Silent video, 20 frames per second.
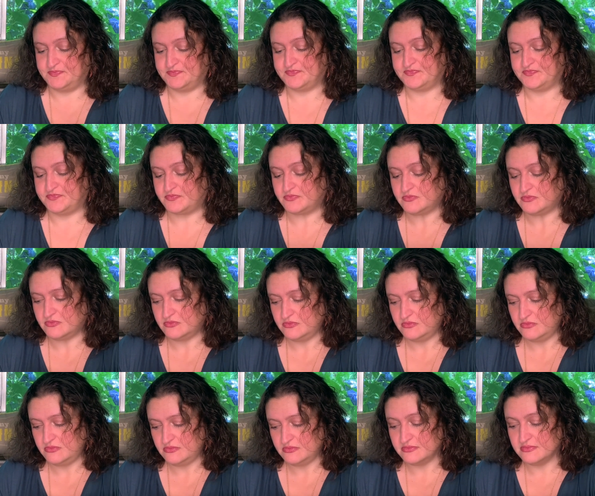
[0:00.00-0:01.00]

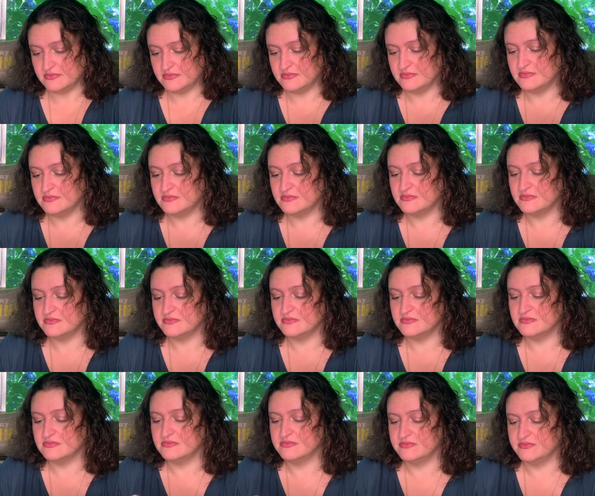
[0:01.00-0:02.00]

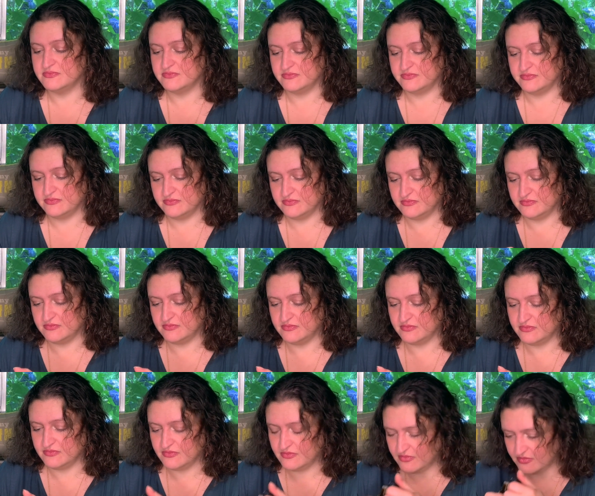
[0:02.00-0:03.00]

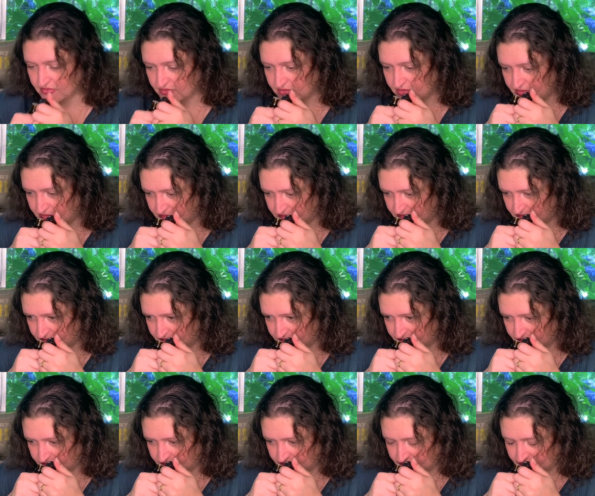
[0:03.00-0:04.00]

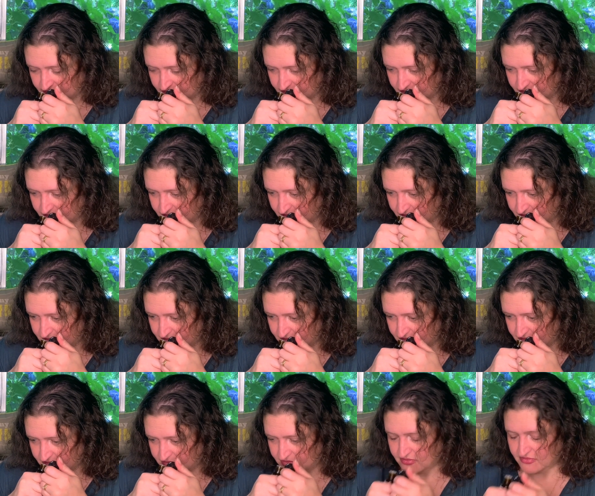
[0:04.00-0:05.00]

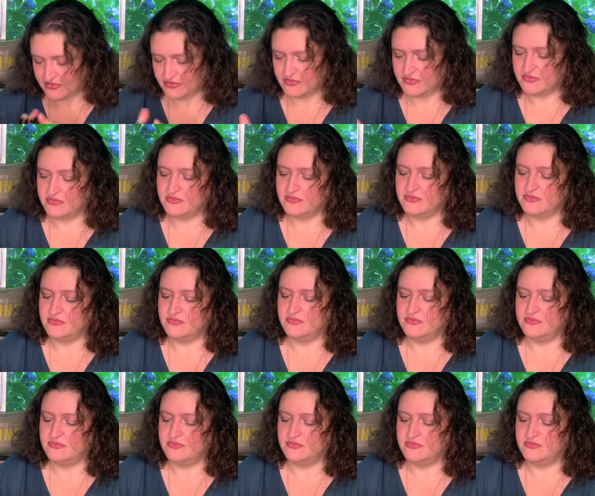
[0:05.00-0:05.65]
Nothing is said.